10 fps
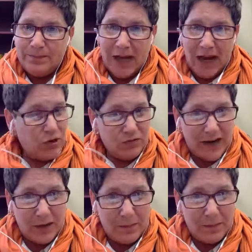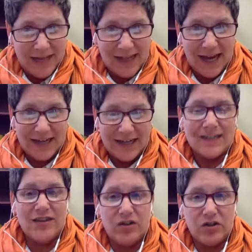I wouldn't recommend that
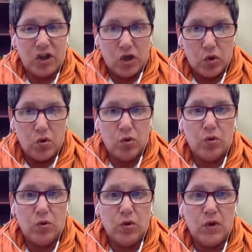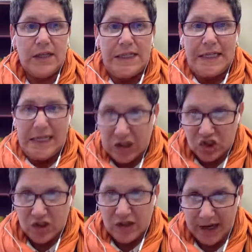until you
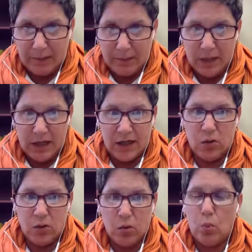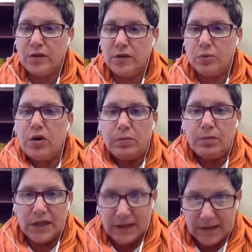teach them what's
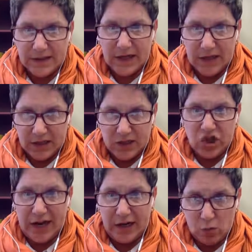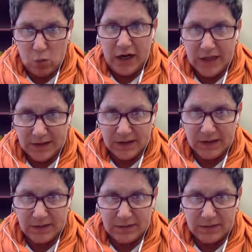appropriate to say in the chat and what
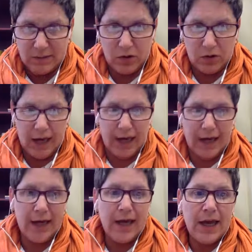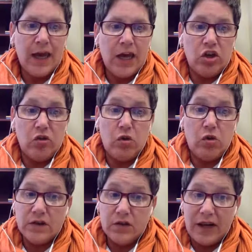isn't. Okay. You
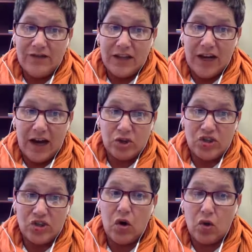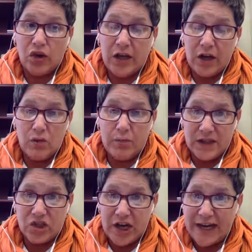also have the option to only open
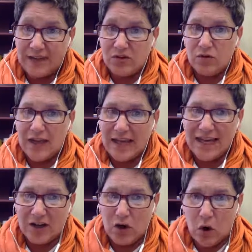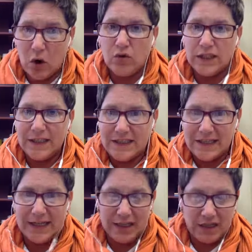the chat so they can only
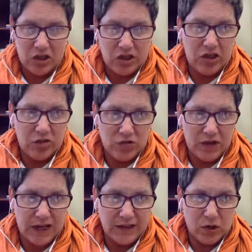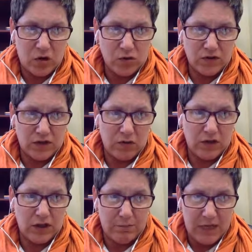send it to you. That's what host
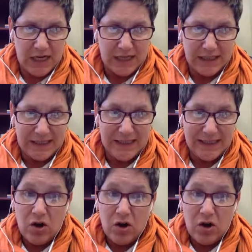only means.